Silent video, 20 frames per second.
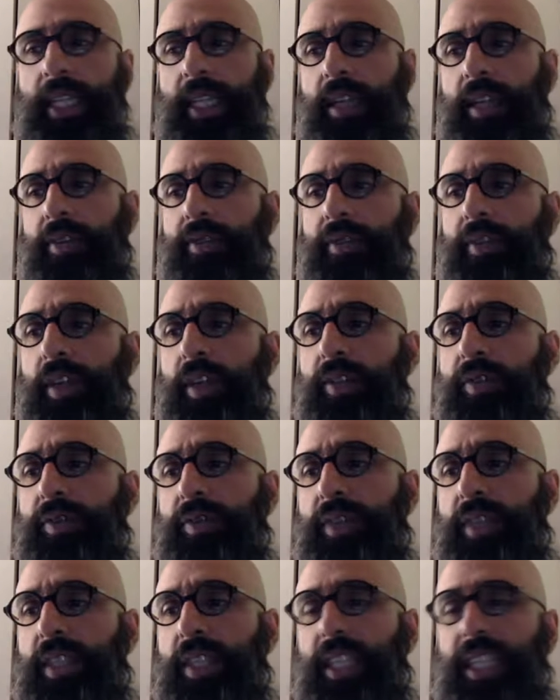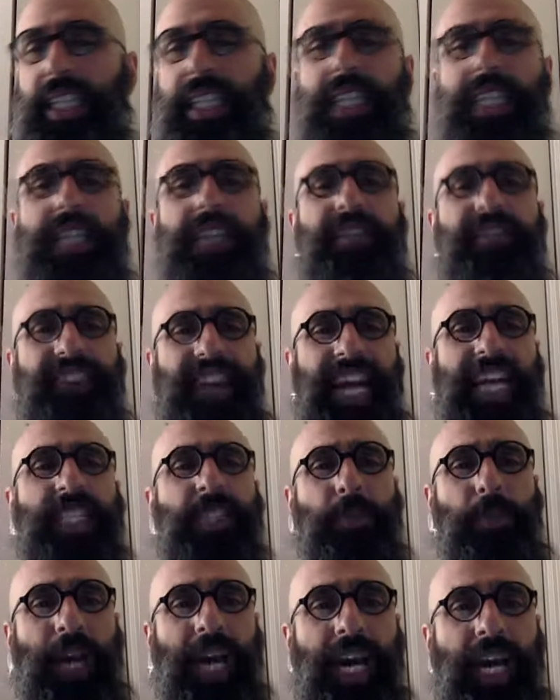Of the
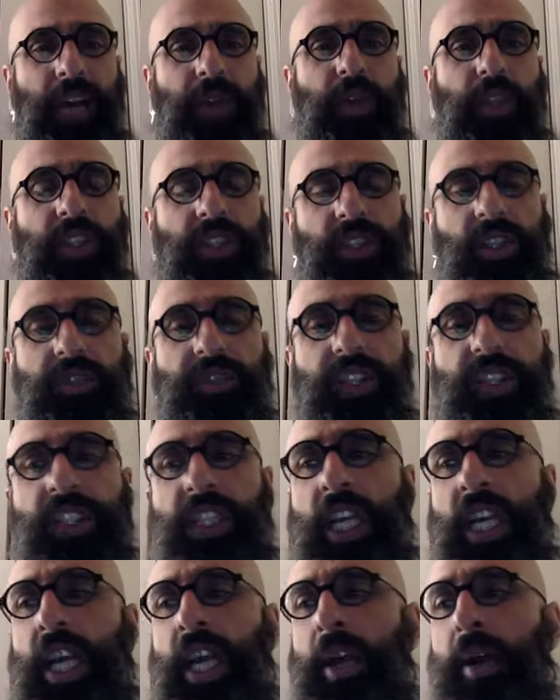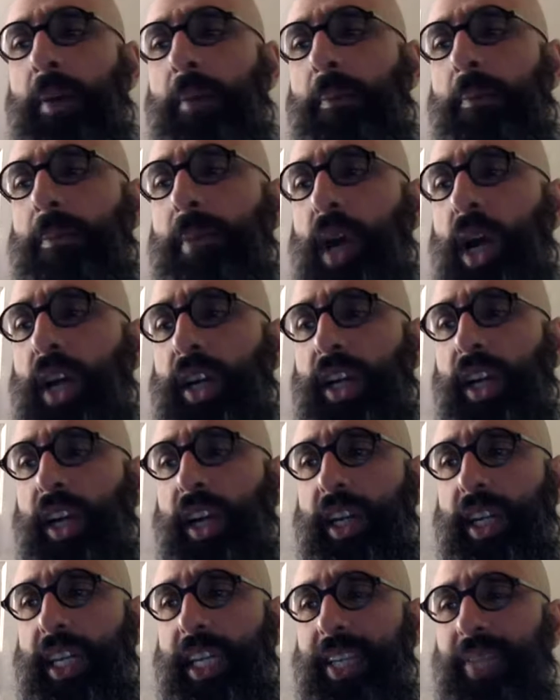vast powers of his
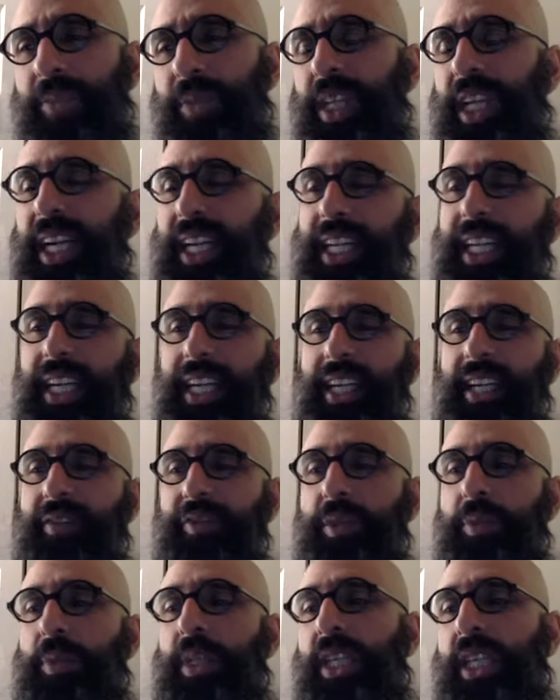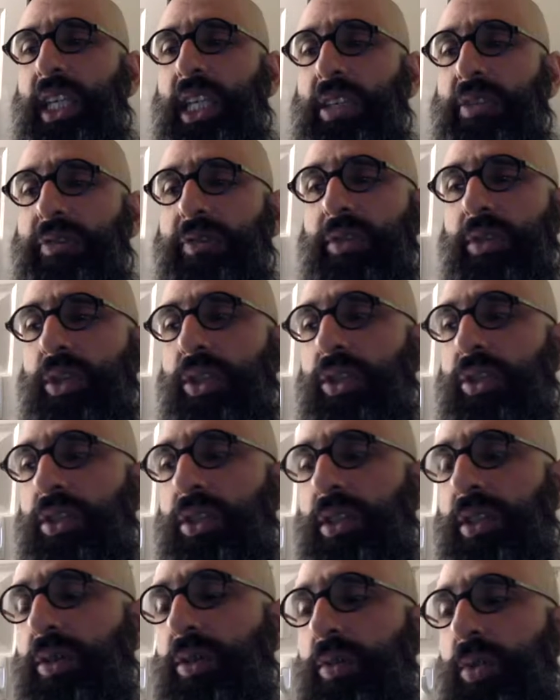monarch, and I kind of have to be careful
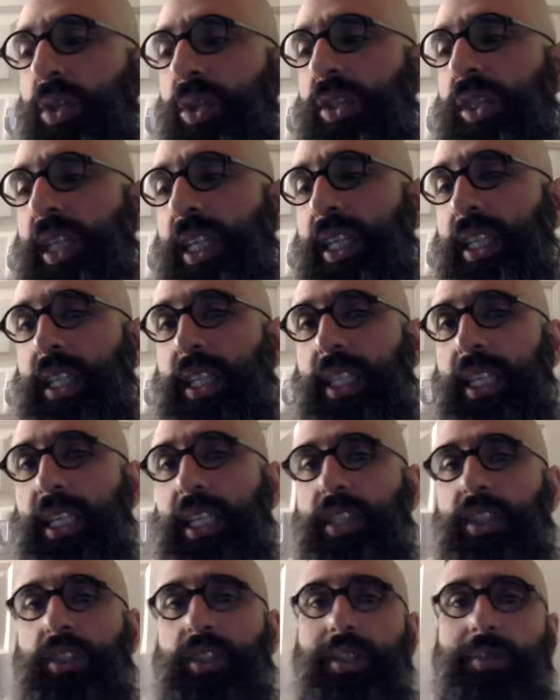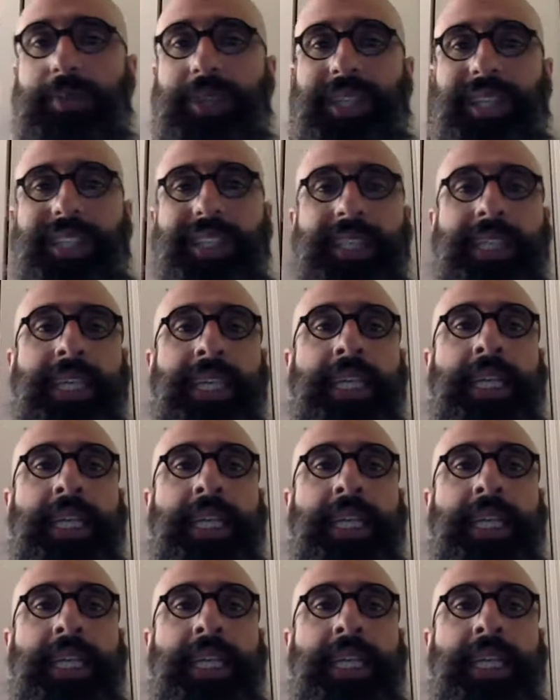using words like dictatorship because